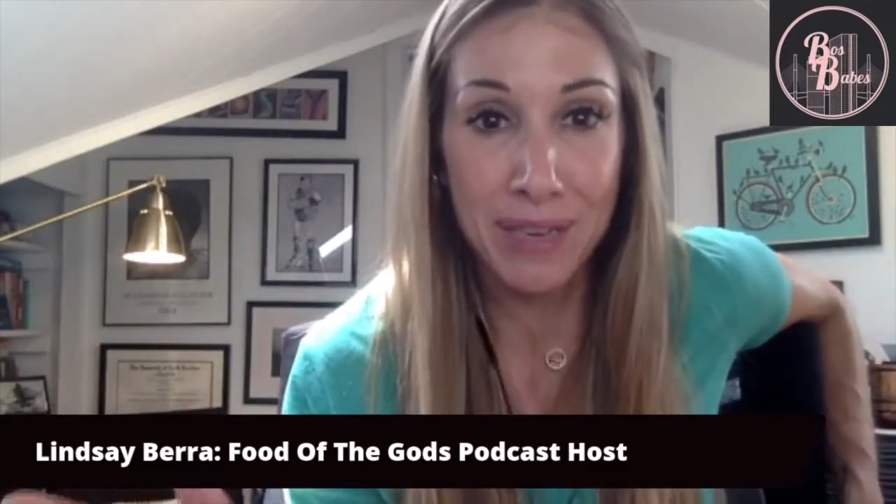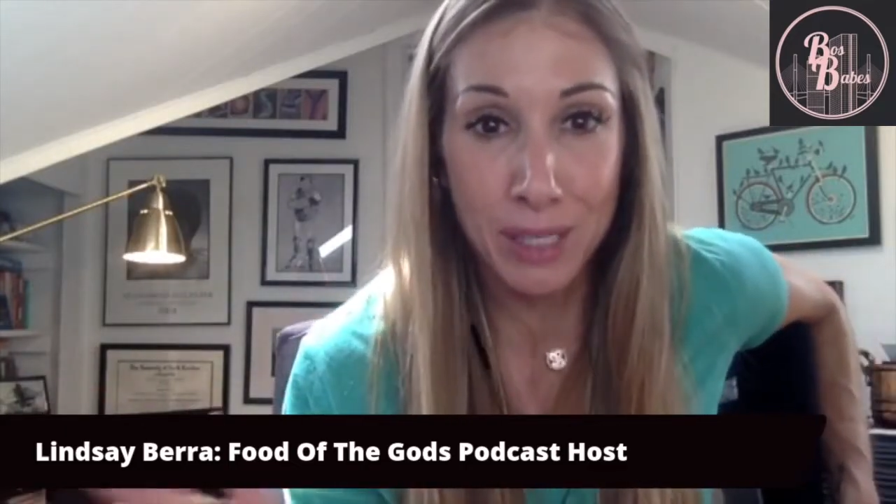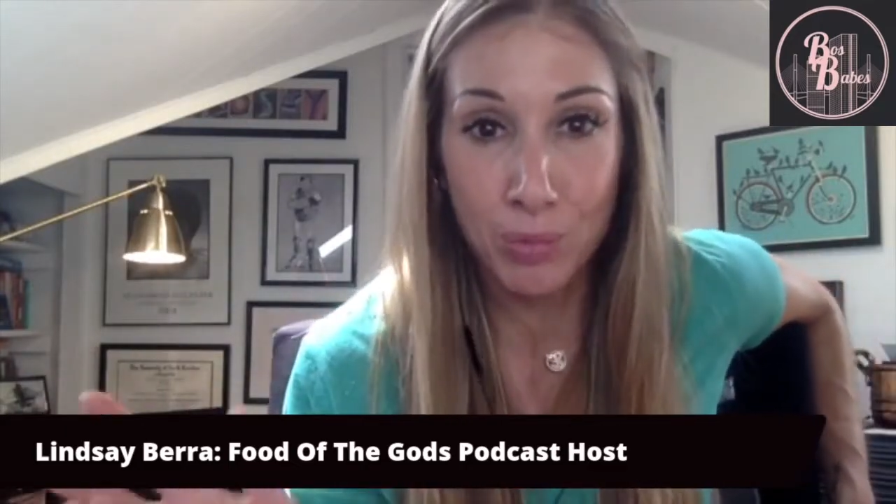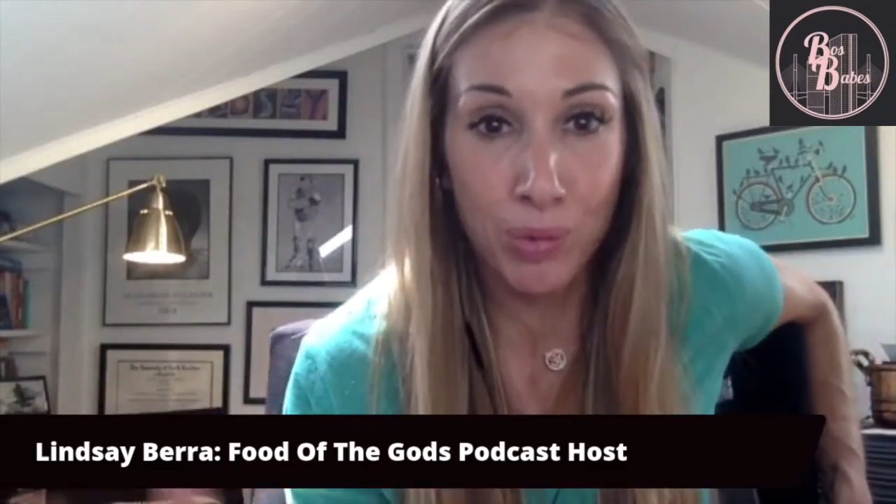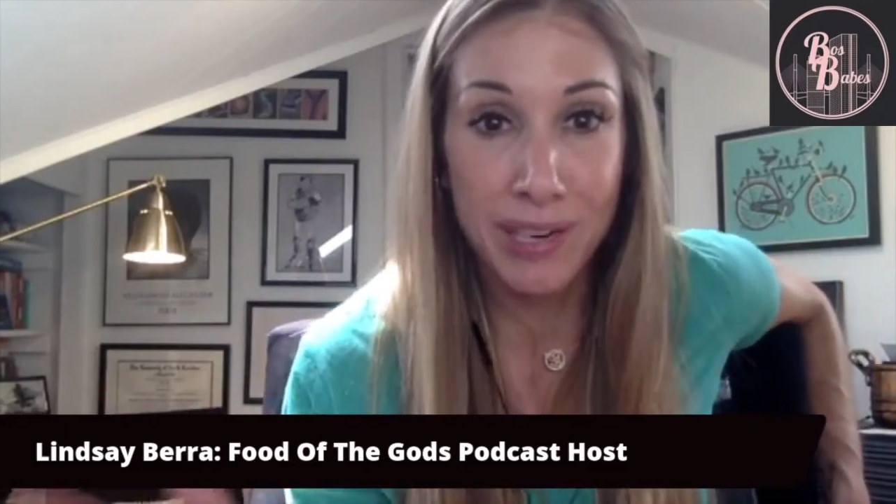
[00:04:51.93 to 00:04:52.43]

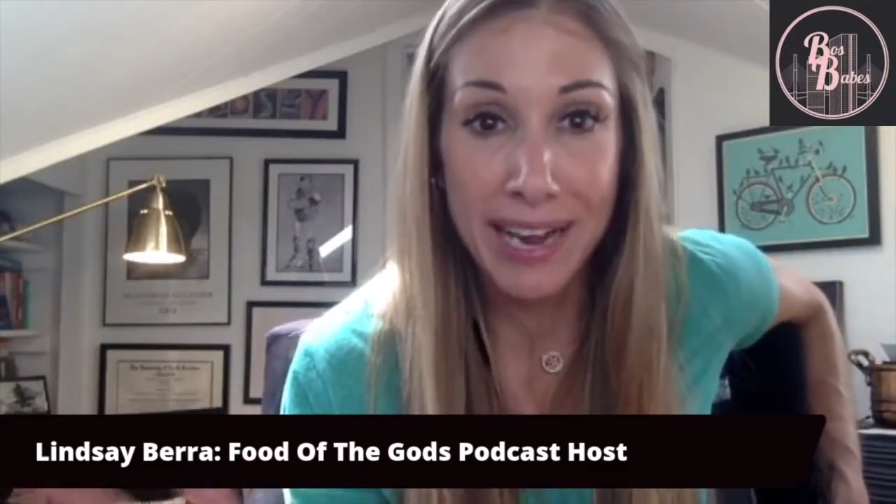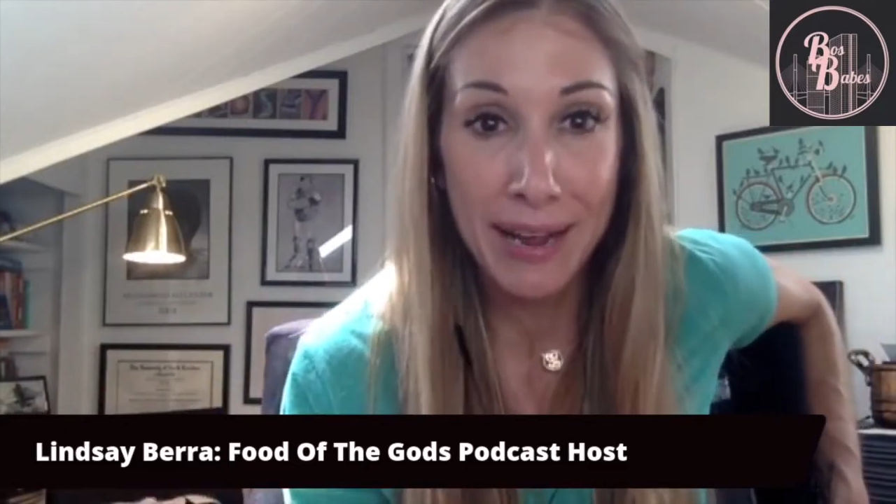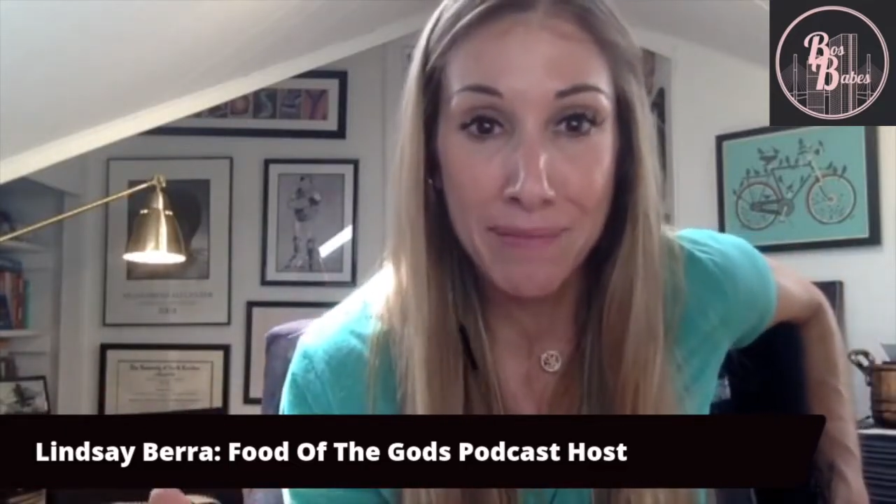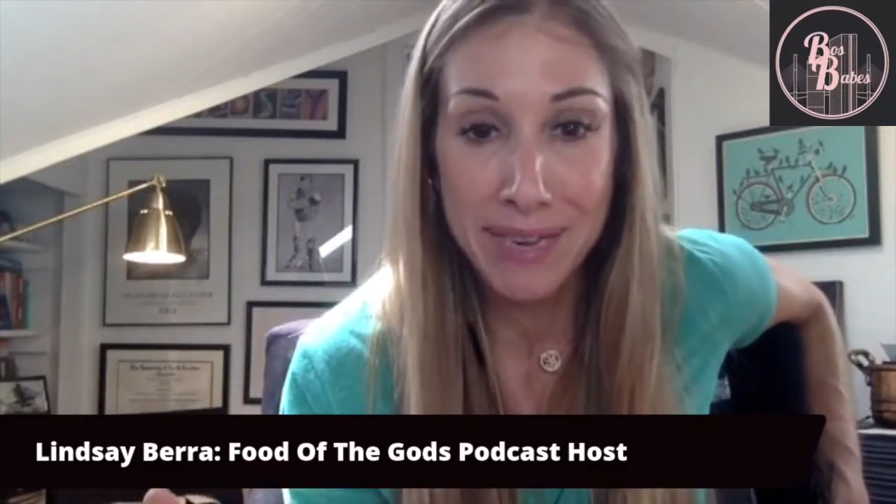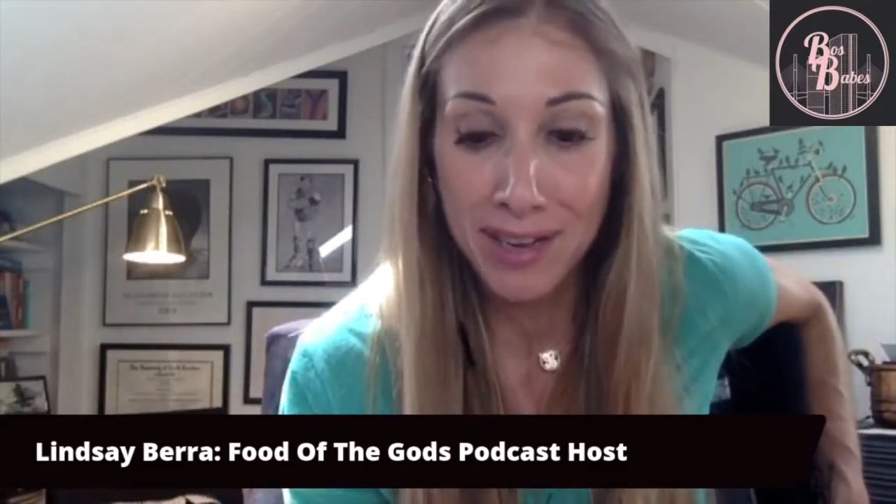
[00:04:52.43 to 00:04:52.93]
his
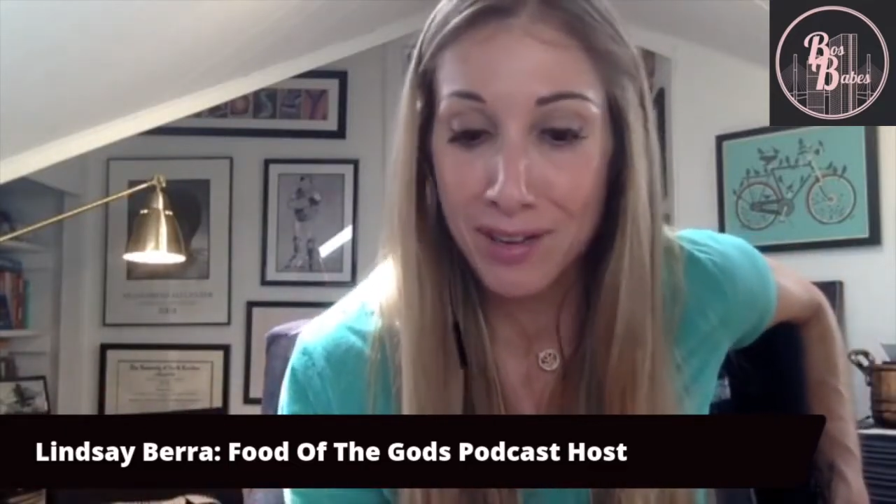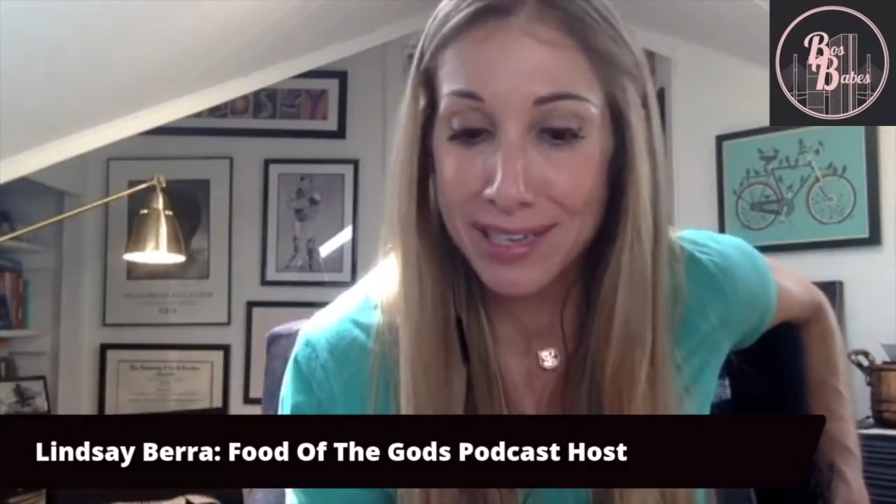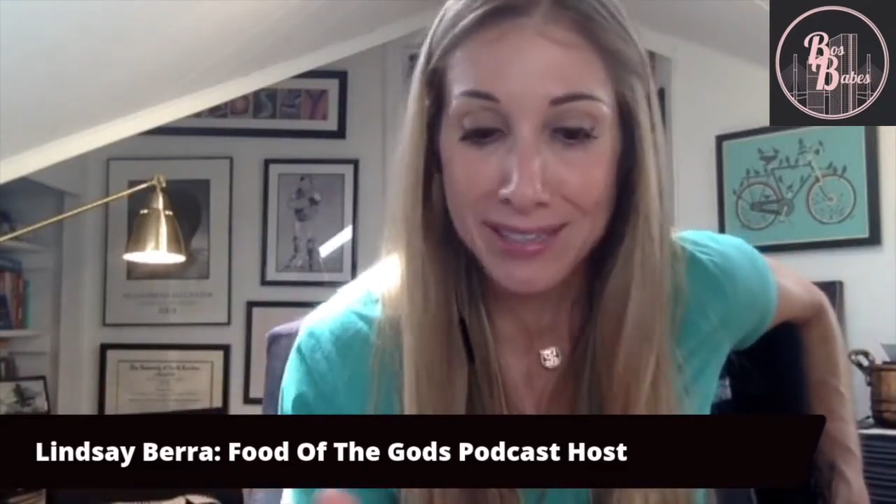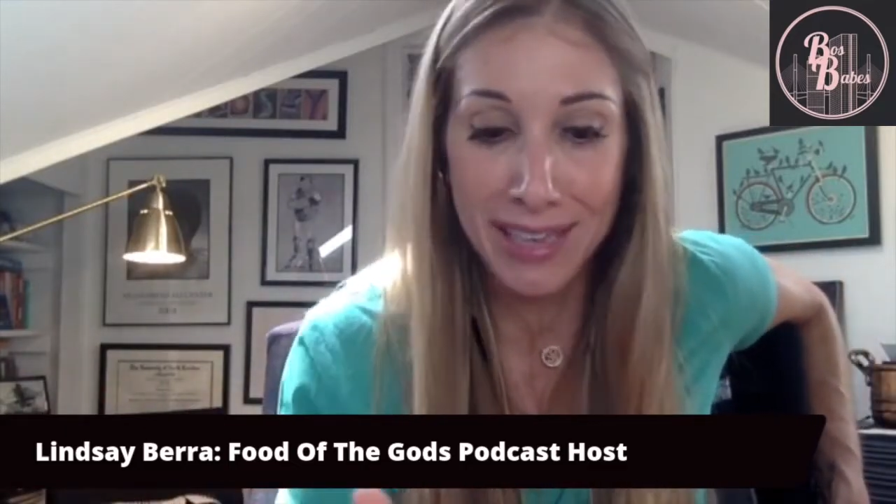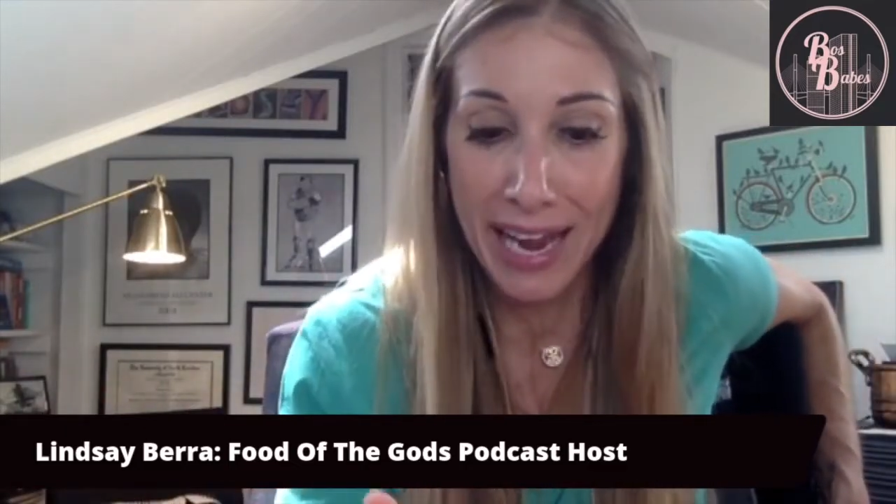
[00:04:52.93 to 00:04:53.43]
pregame meal
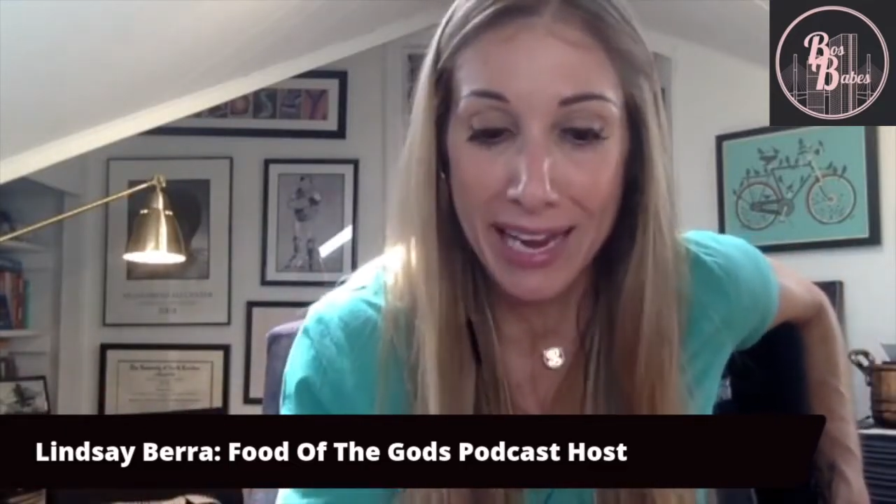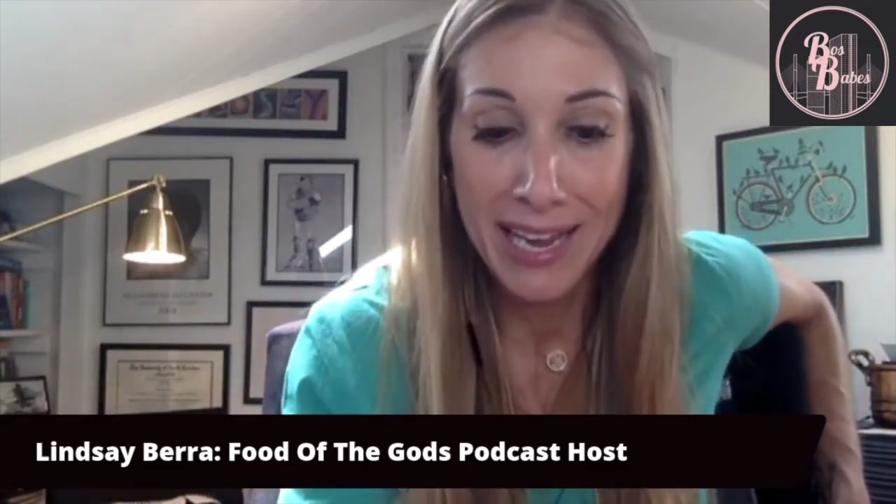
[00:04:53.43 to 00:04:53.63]
is